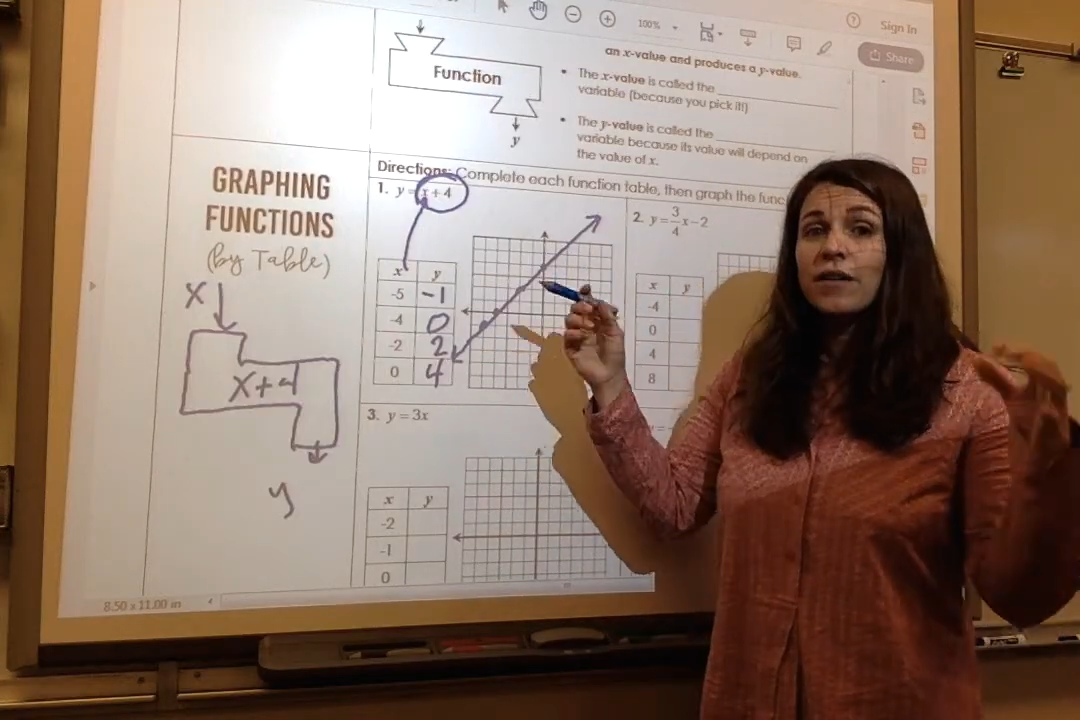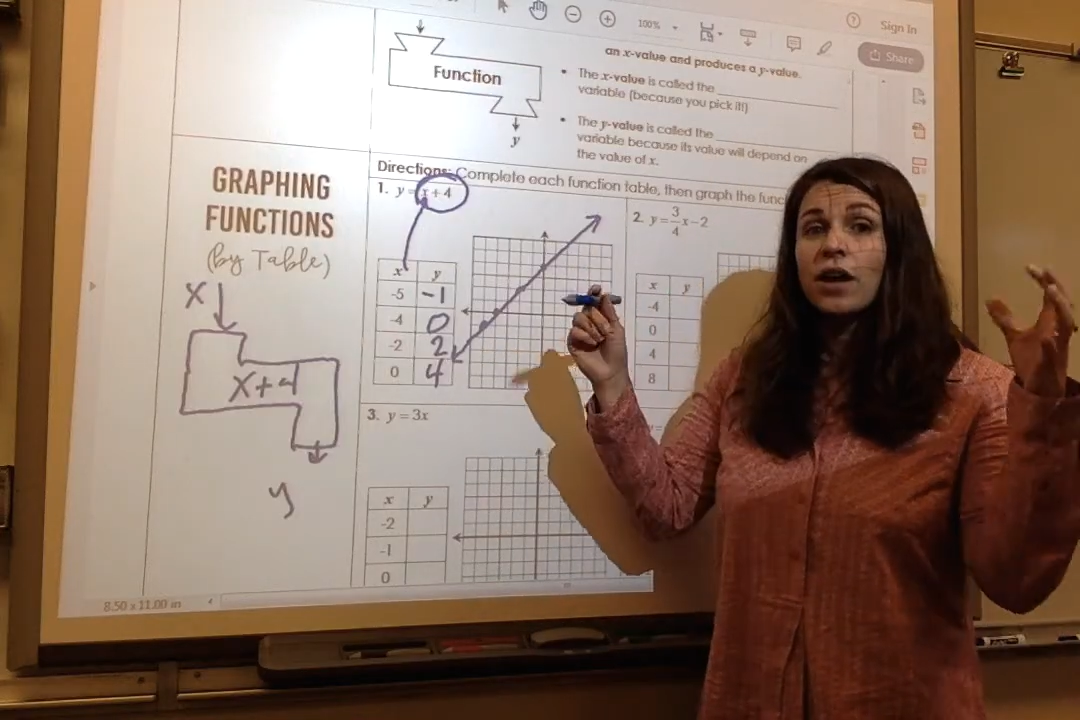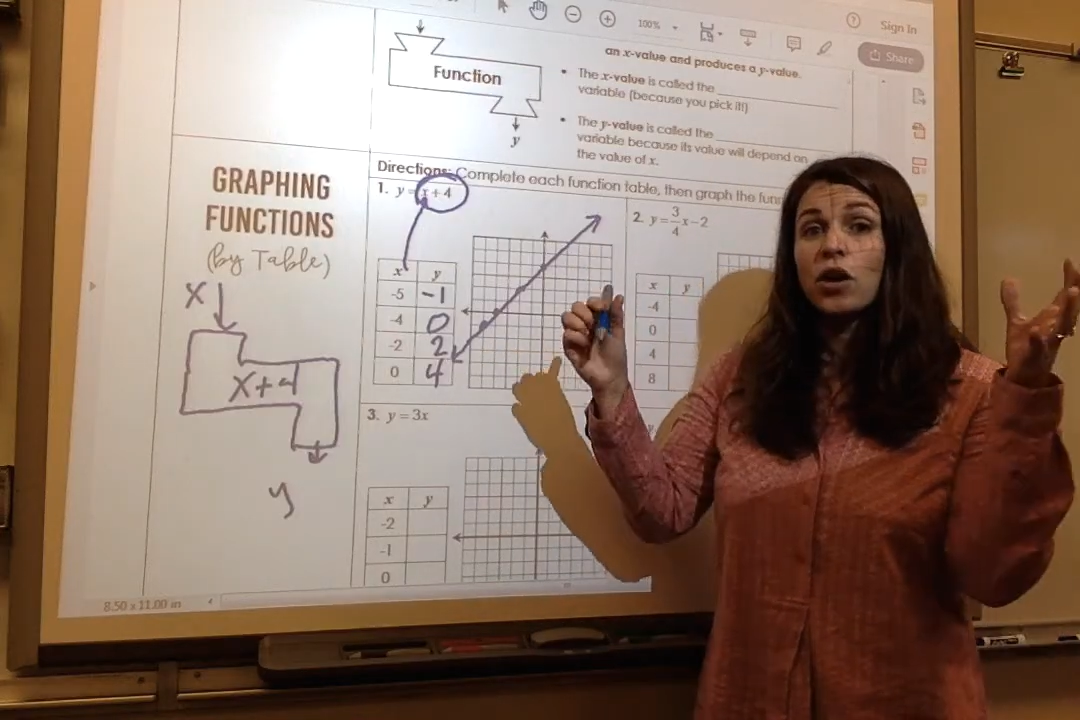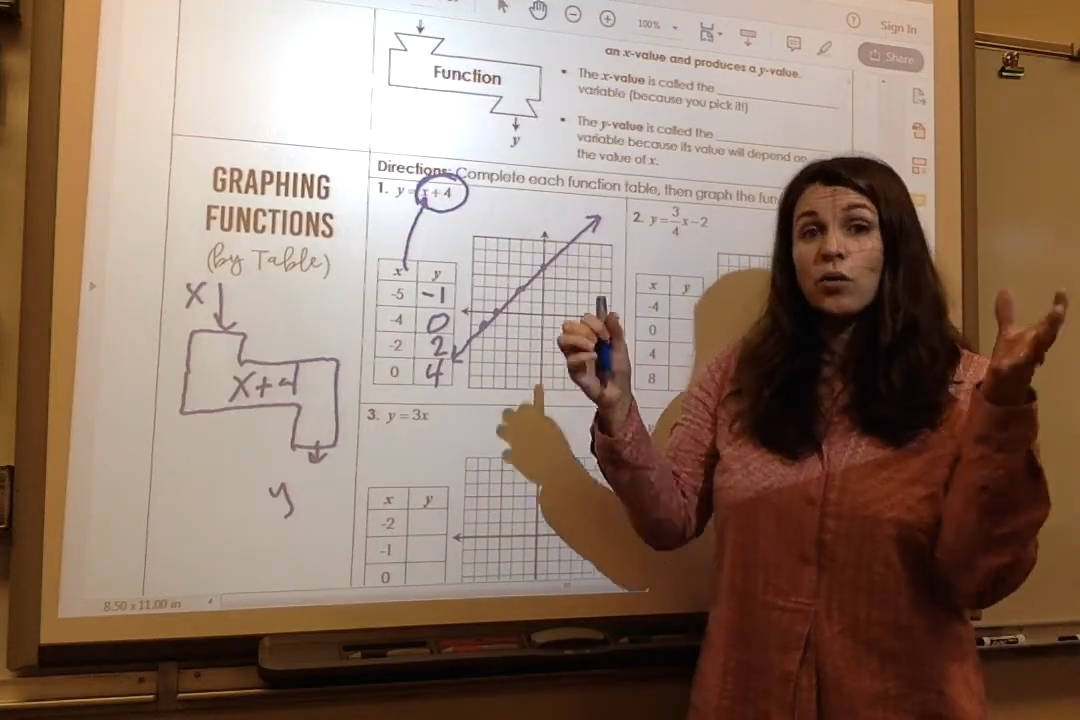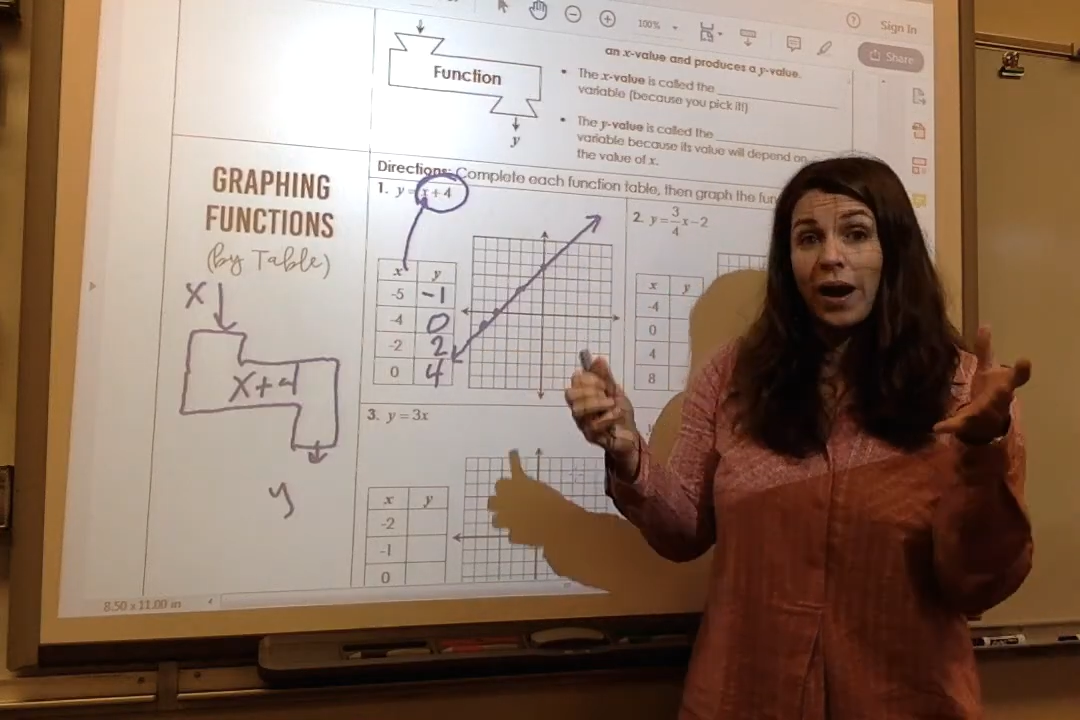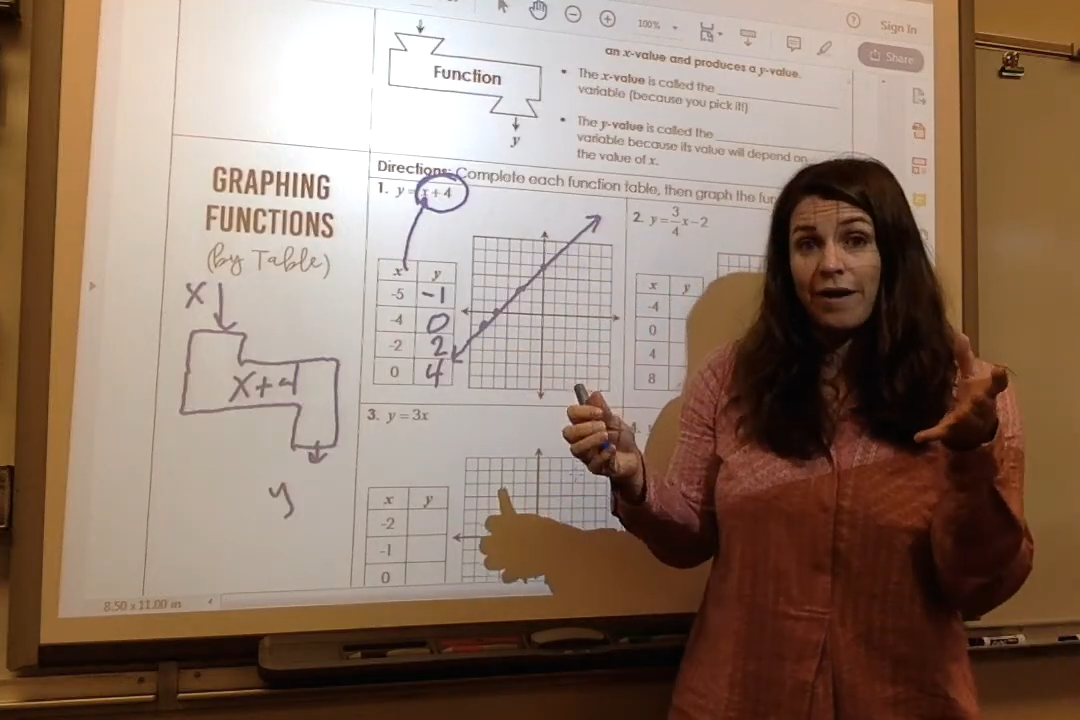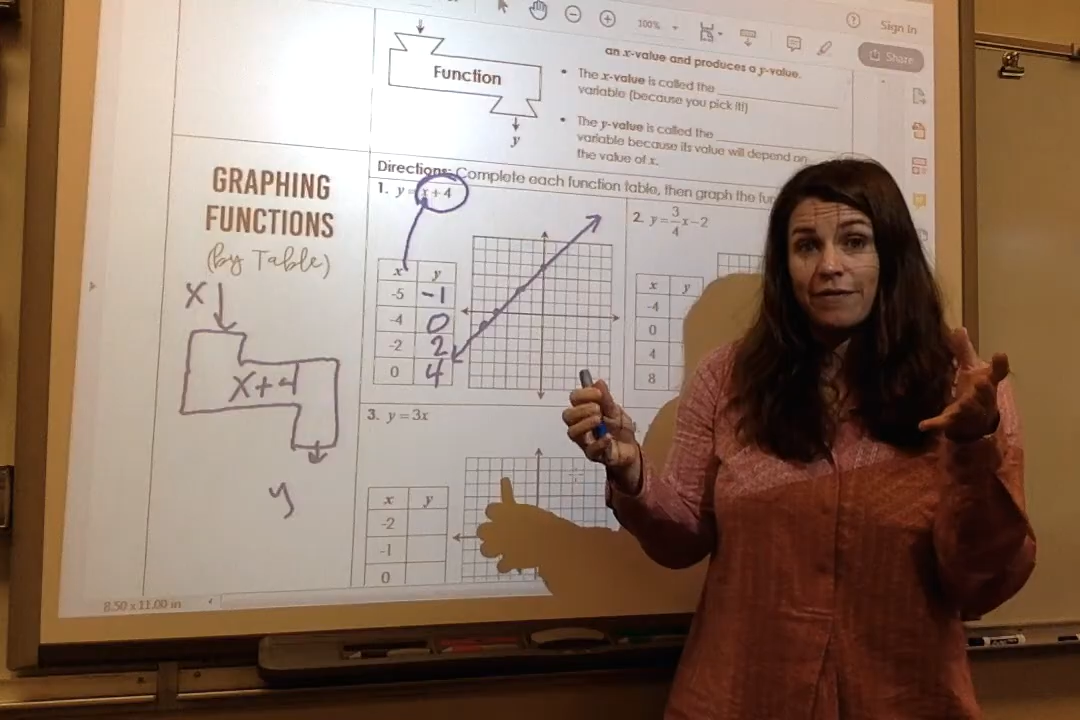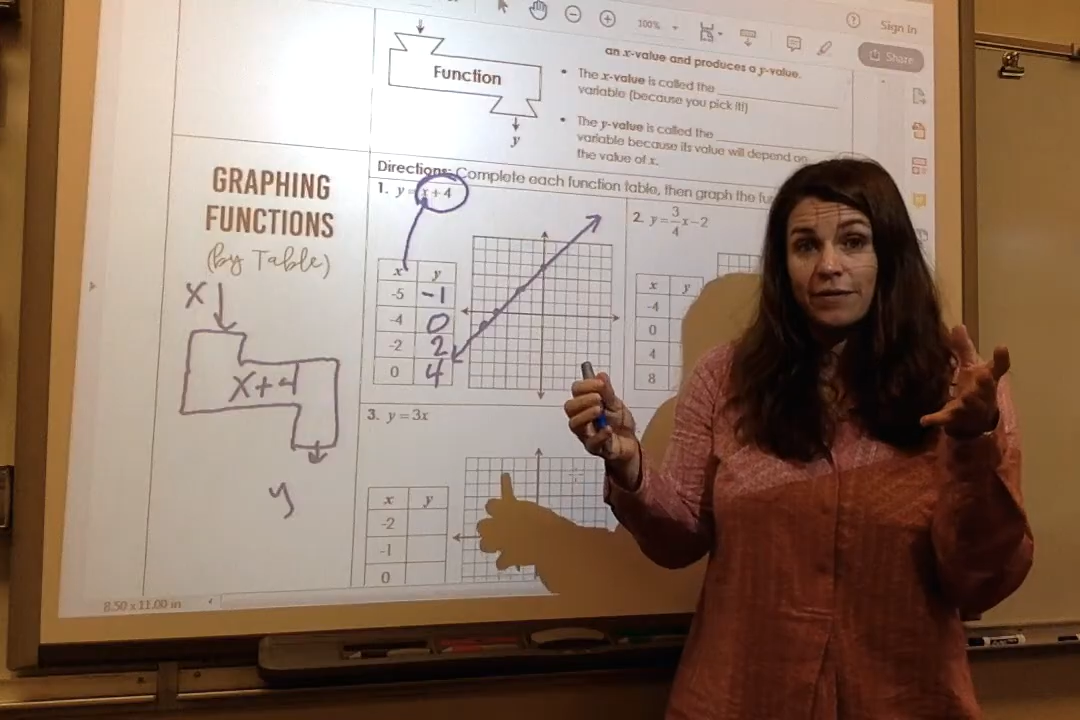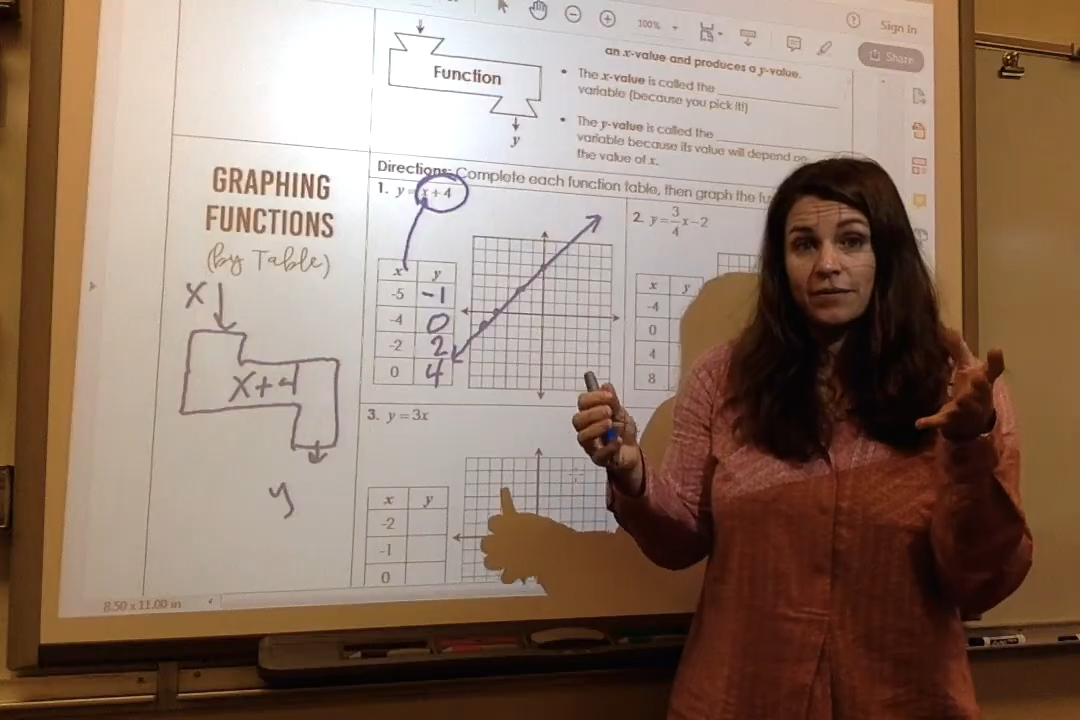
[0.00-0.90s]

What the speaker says: a graph,